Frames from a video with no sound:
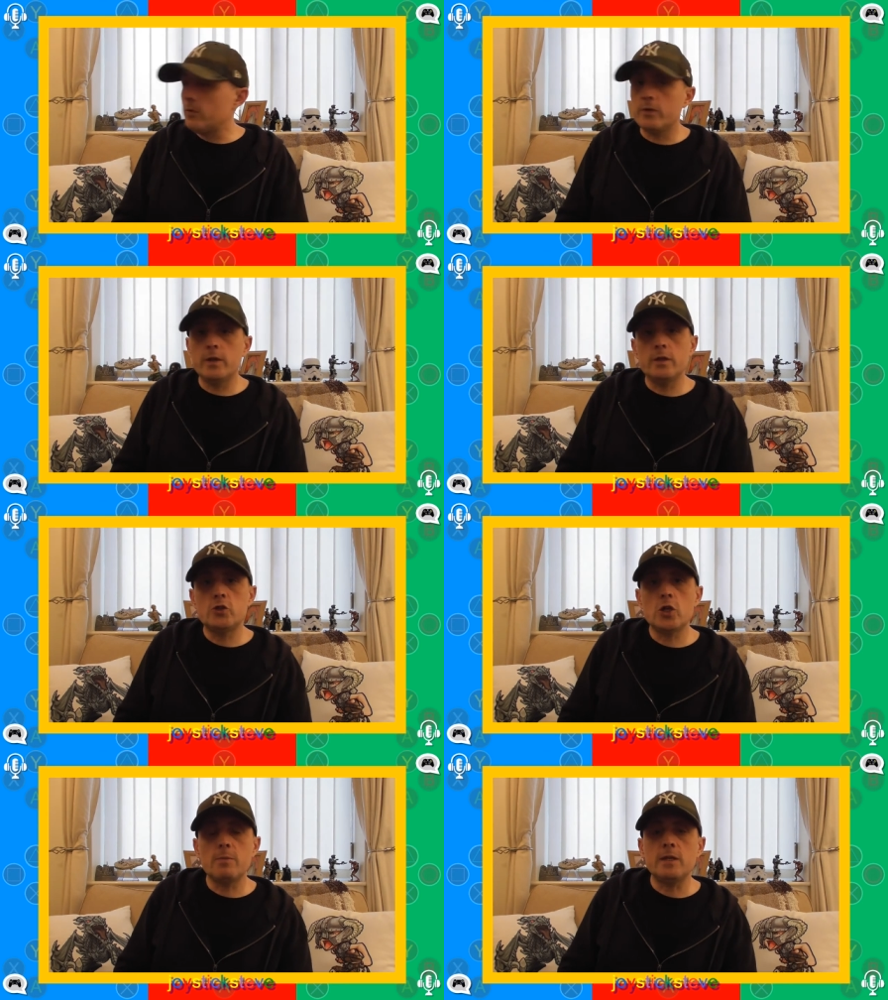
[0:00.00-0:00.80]
to put the
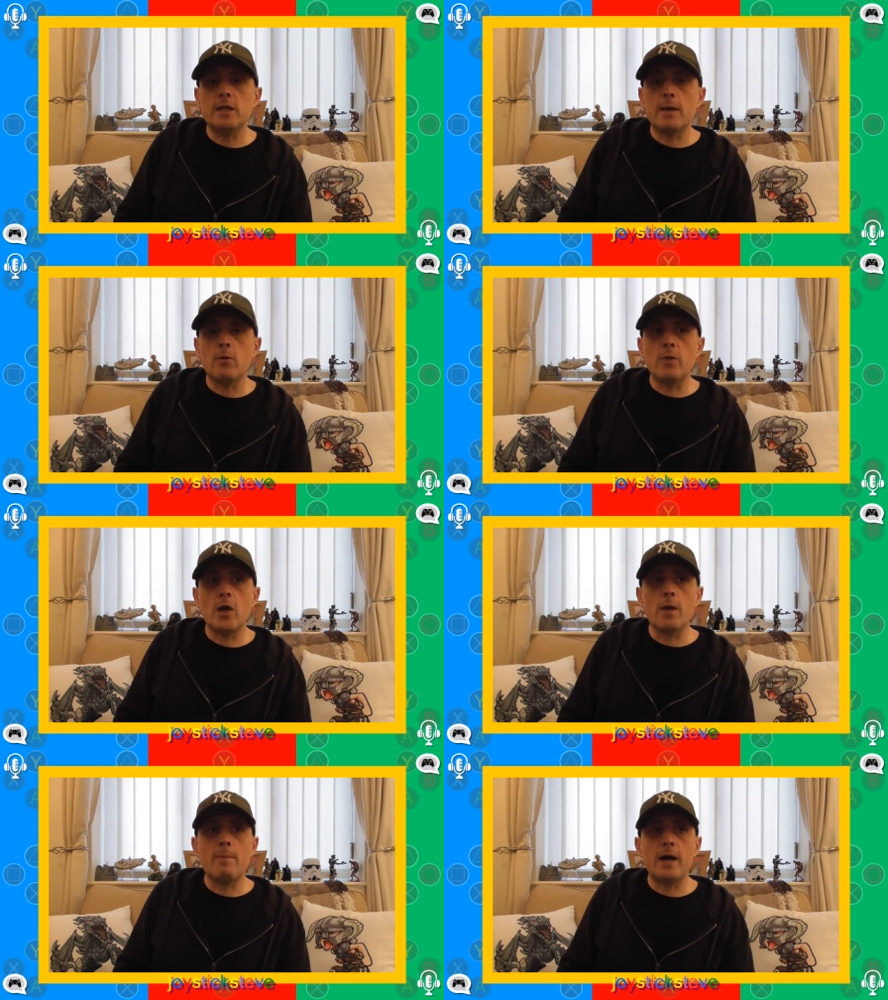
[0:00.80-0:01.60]
Germany game on the
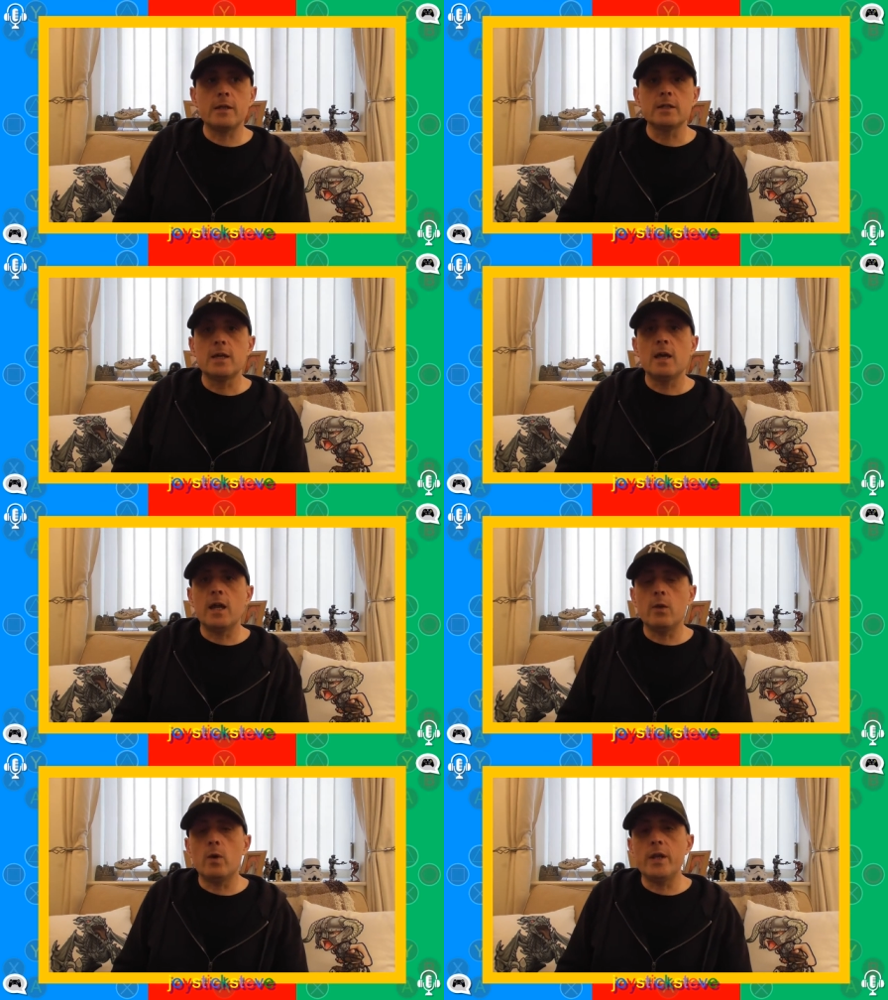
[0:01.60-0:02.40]
iPad,
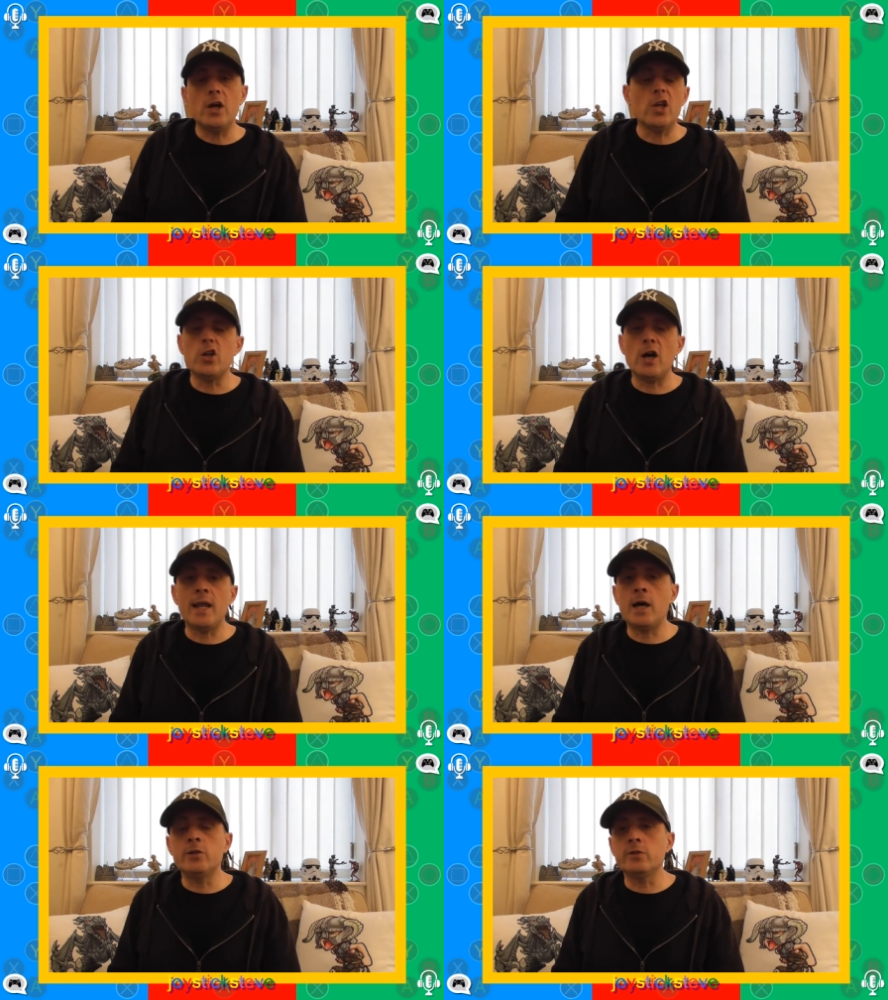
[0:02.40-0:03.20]
and it went, "Oh, you're not
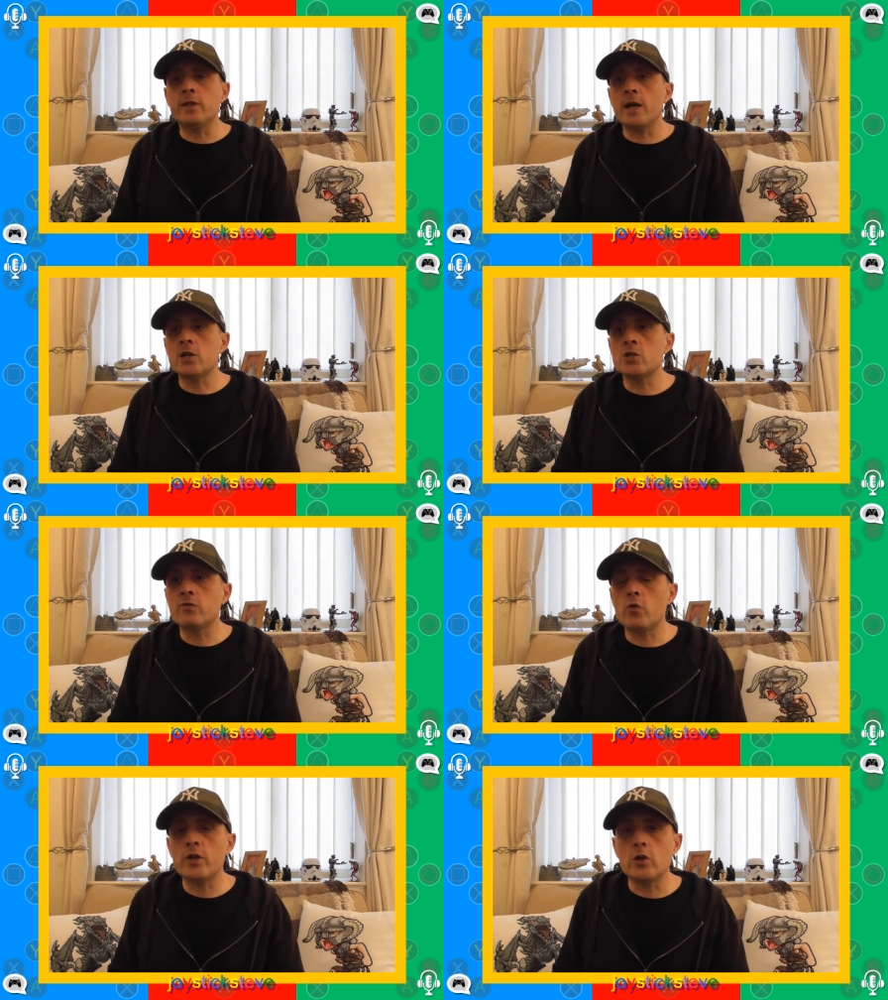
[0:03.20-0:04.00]
allowed to do that because
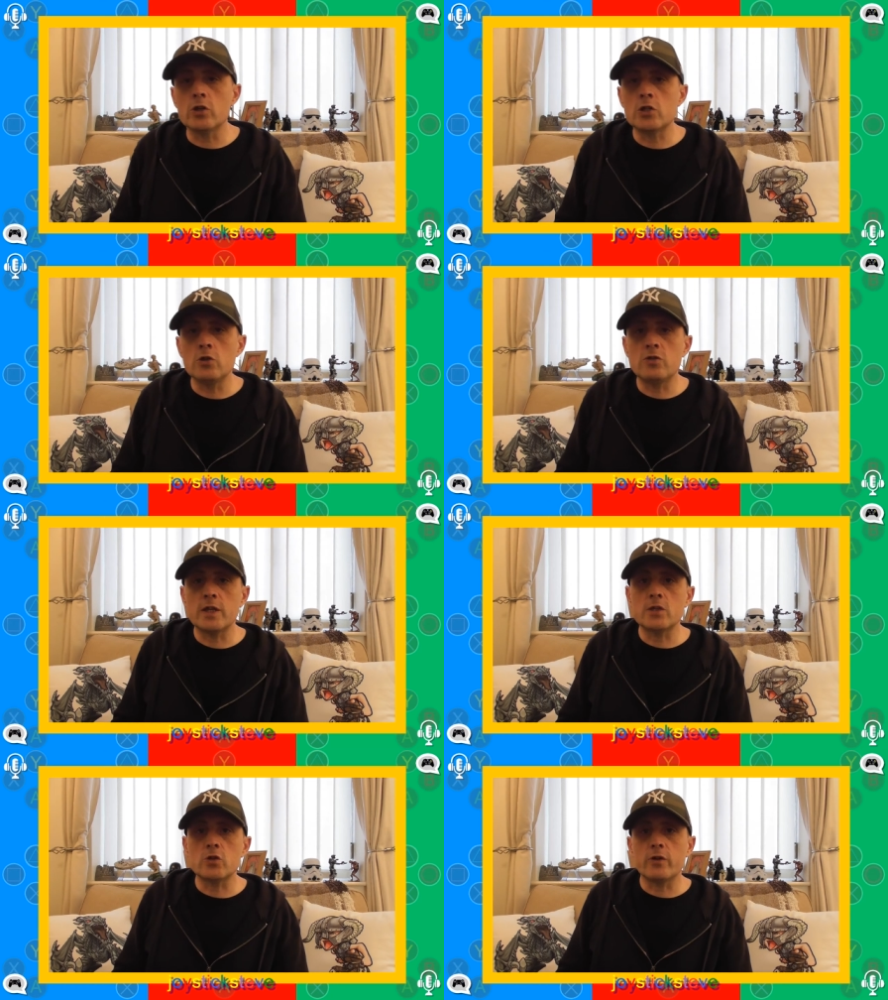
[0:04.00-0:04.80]
you've already got two
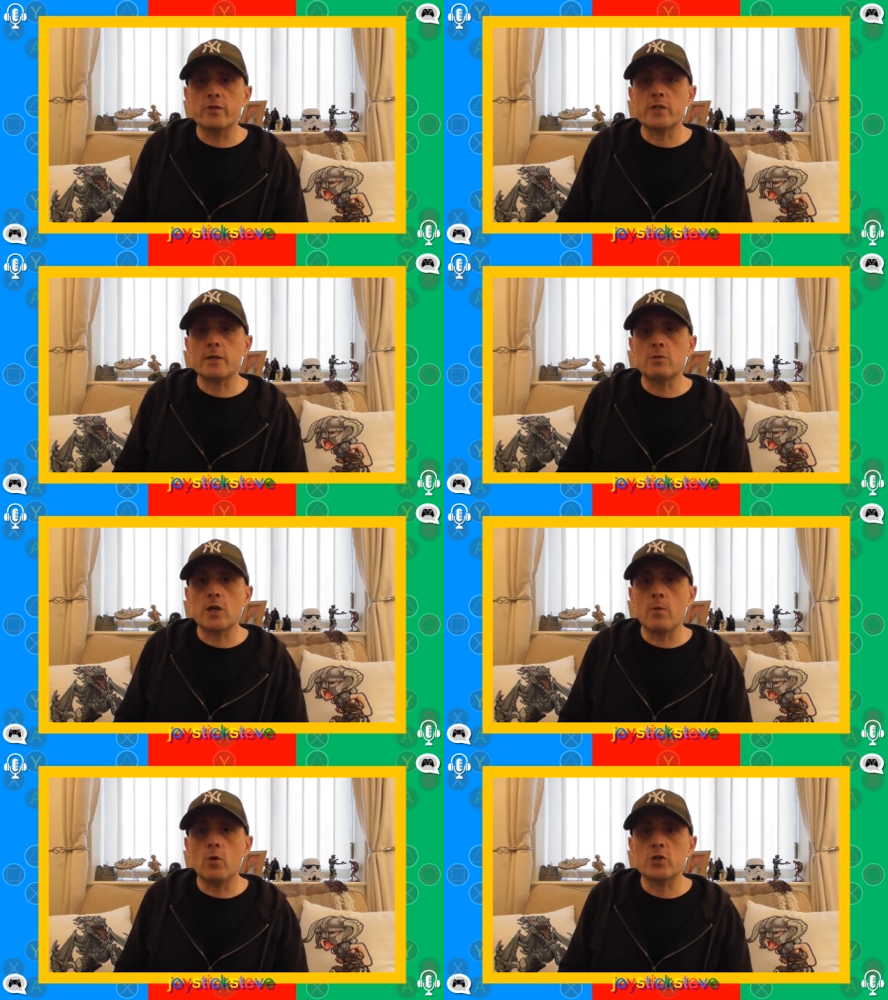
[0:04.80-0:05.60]
things on at the same
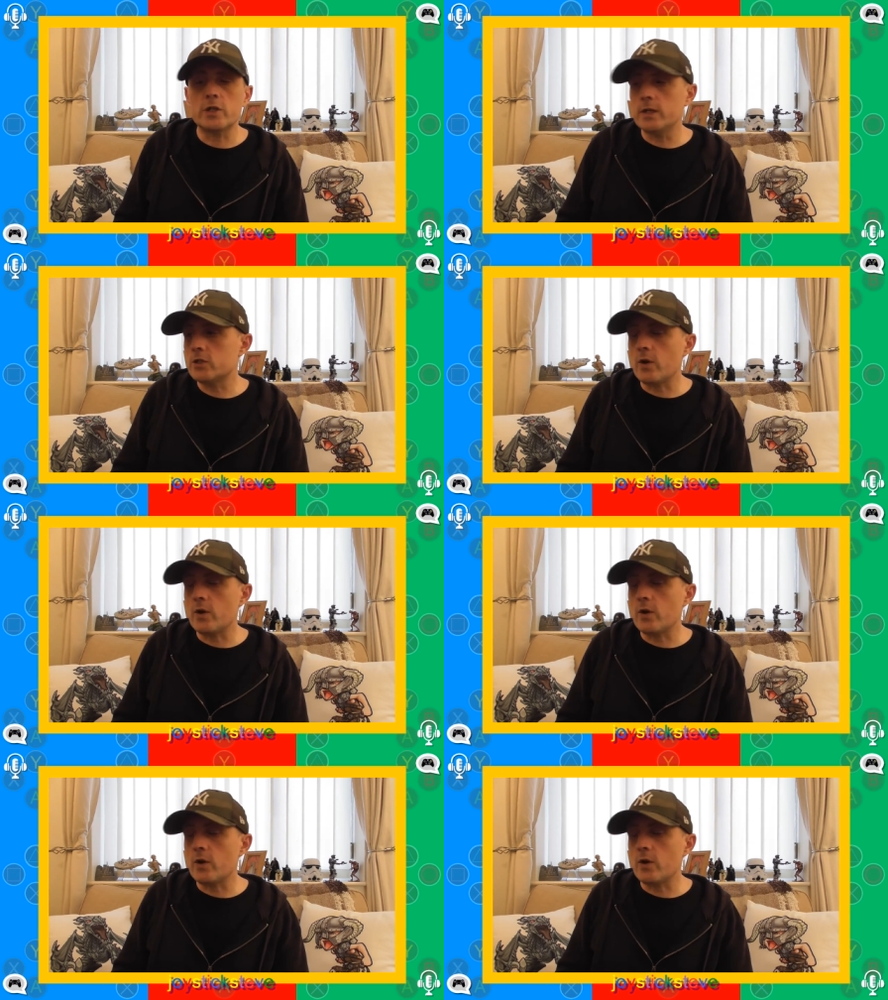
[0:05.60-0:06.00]
time watching it."